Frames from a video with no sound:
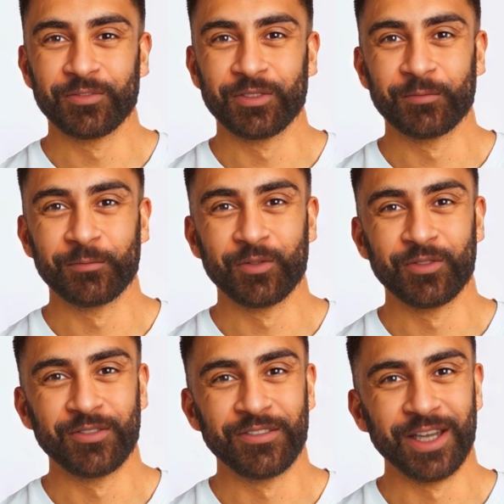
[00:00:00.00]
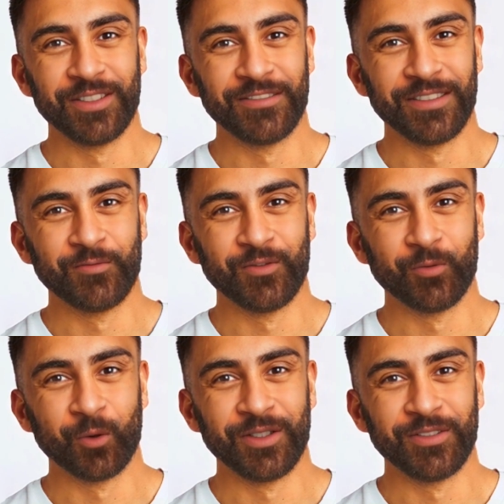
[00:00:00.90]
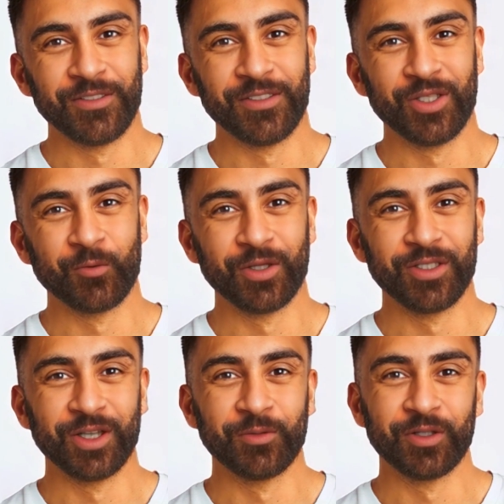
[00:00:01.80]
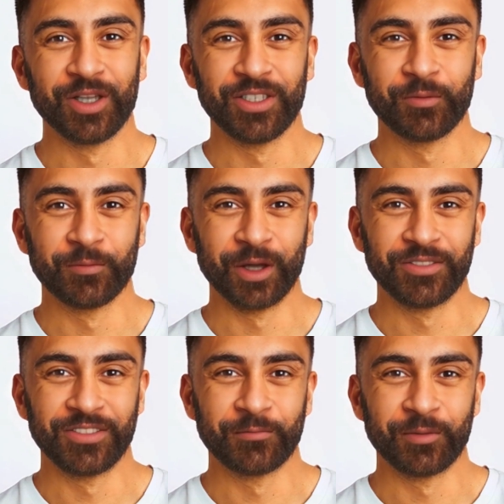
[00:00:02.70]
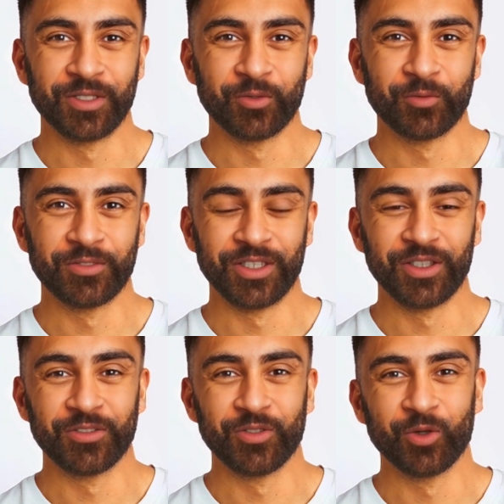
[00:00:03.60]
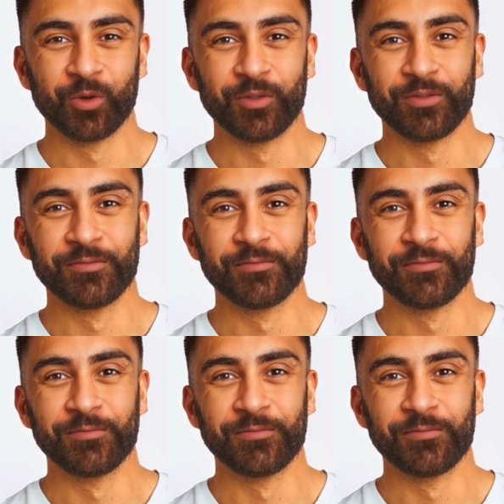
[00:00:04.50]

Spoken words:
The model assigns different weights to these ratios and combines them into a single score.